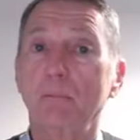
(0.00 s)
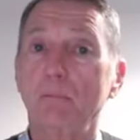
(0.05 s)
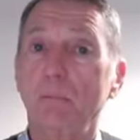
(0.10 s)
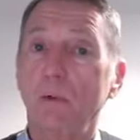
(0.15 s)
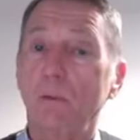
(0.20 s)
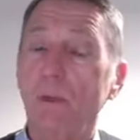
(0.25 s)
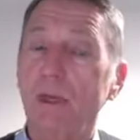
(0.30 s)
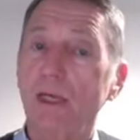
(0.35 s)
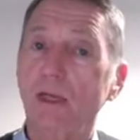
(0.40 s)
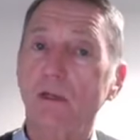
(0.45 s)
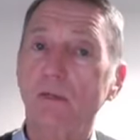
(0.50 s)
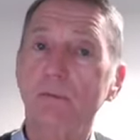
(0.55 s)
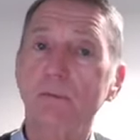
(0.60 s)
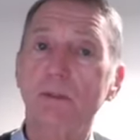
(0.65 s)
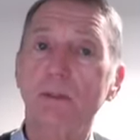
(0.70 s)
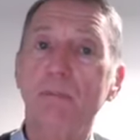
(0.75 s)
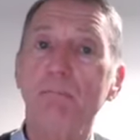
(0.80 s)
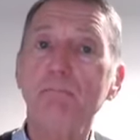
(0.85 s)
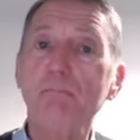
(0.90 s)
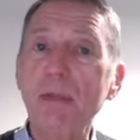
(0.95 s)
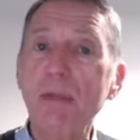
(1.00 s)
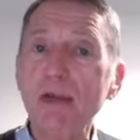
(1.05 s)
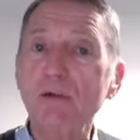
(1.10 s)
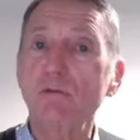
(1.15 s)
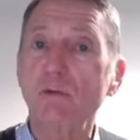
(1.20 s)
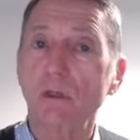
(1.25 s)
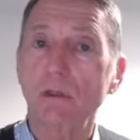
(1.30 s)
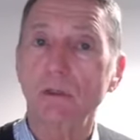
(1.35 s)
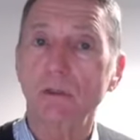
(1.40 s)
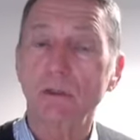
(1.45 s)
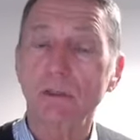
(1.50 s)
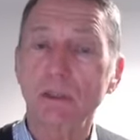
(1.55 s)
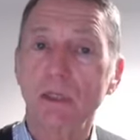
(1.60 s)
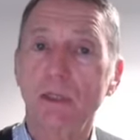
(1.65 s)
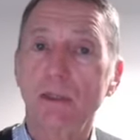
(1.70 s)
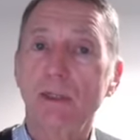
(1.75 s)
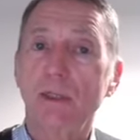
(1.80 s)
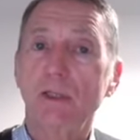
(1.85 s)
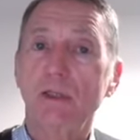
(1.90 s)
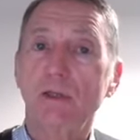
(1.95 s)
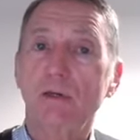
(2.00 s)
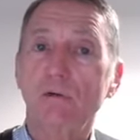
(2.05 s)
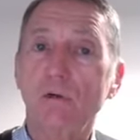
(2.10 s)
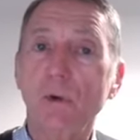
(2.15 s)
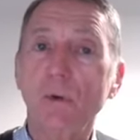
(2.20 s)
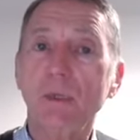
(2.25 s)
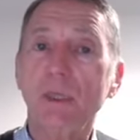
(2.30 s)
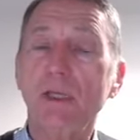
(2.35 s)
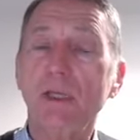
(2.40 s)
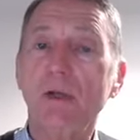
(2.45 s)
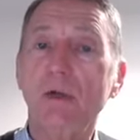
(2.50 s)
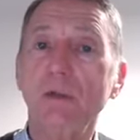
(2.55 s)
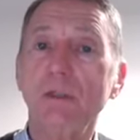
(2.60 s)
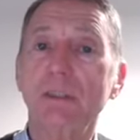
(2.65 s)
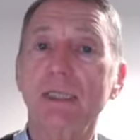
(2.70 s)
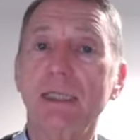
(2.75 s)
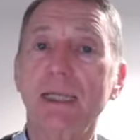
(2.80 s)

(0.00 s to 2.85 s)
But when it comes to minerals, you're only going to